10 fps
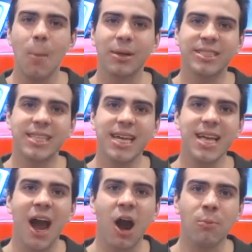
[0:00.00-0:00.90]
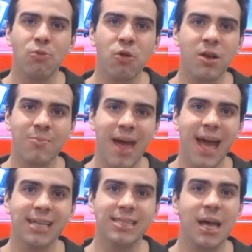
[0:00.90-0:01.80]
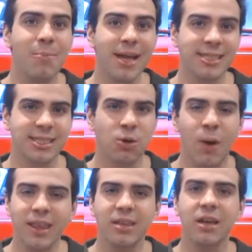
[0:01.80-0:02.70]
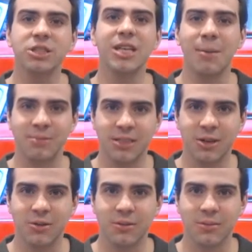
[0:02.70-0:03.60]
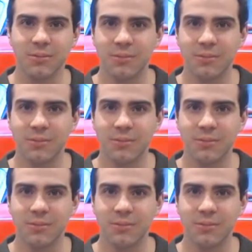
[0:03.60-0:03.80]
But seeing a heartbroken Max makes this quite the touching episode.